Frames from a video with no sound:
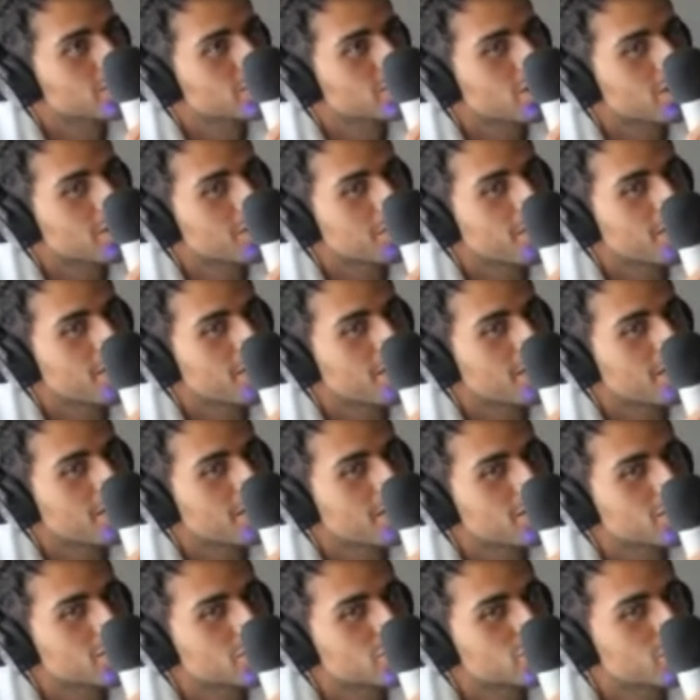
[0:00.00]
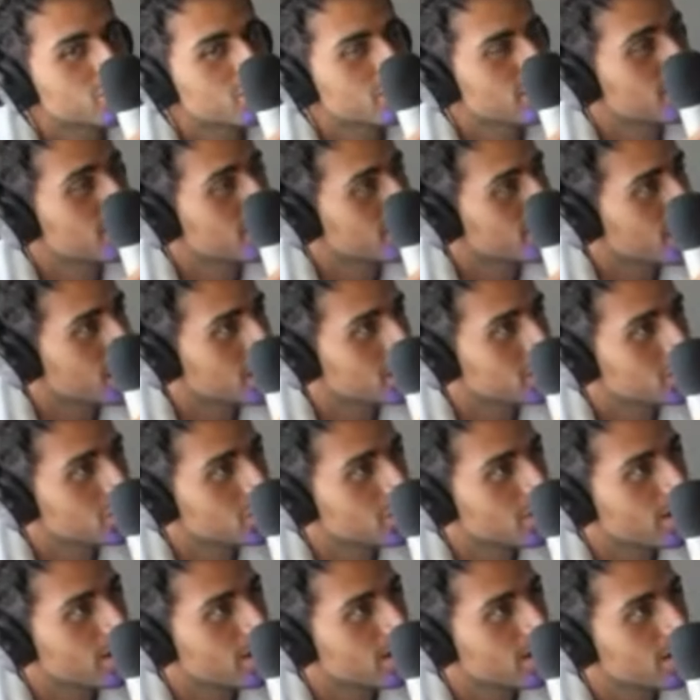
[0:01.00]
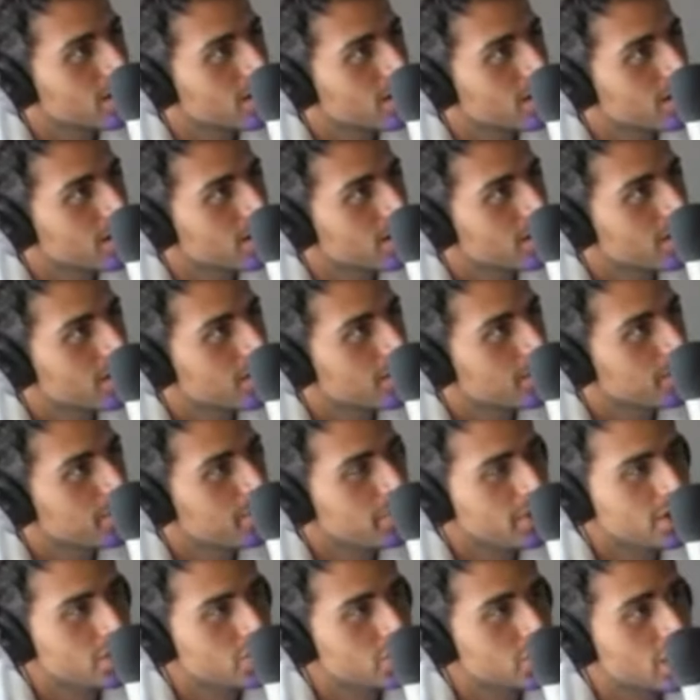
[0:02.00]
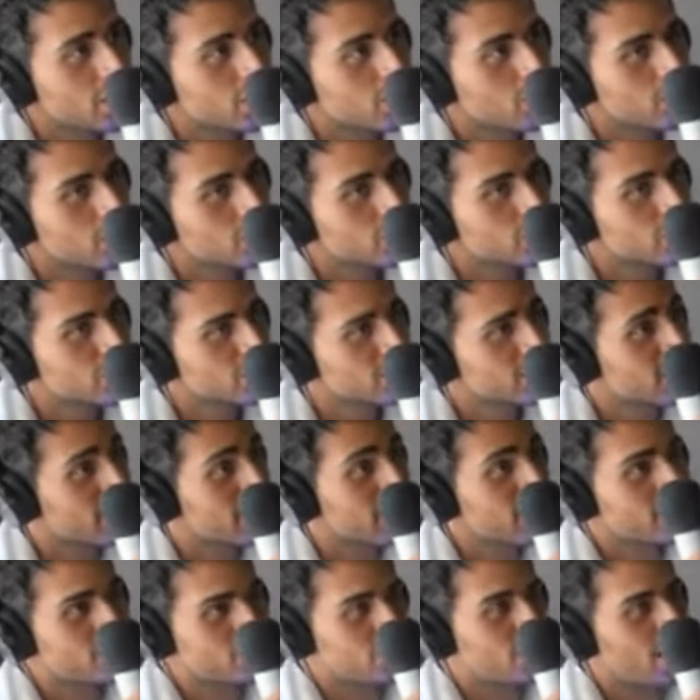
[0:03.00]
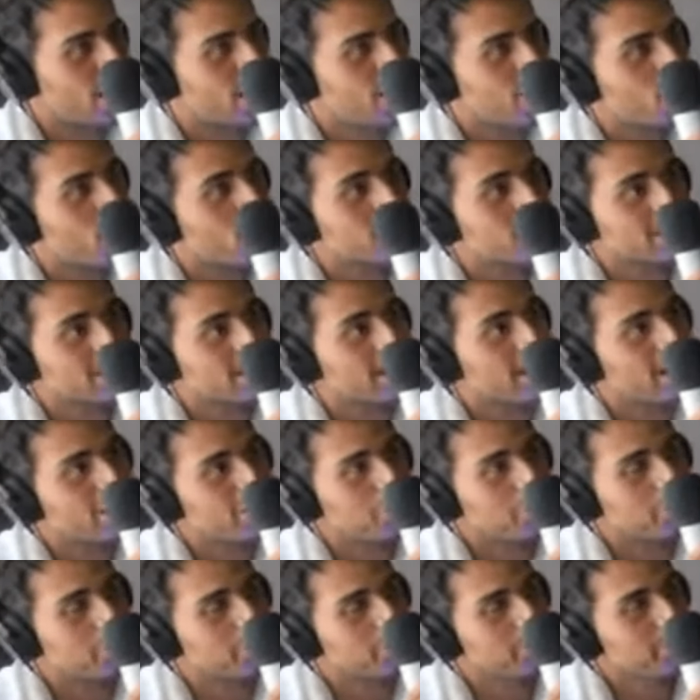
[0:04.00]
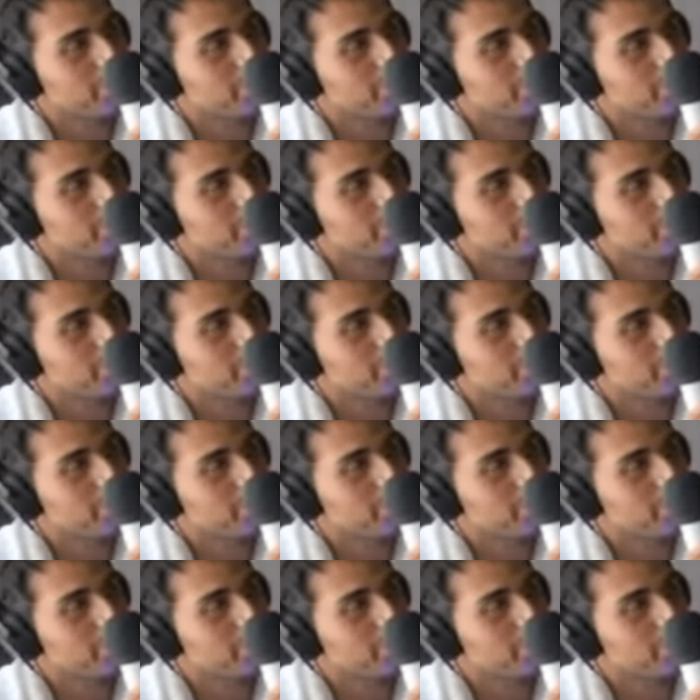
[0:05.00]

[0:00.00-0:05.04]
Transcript: talk about it. Should we enter the BJ questions that the chat wants and I don't?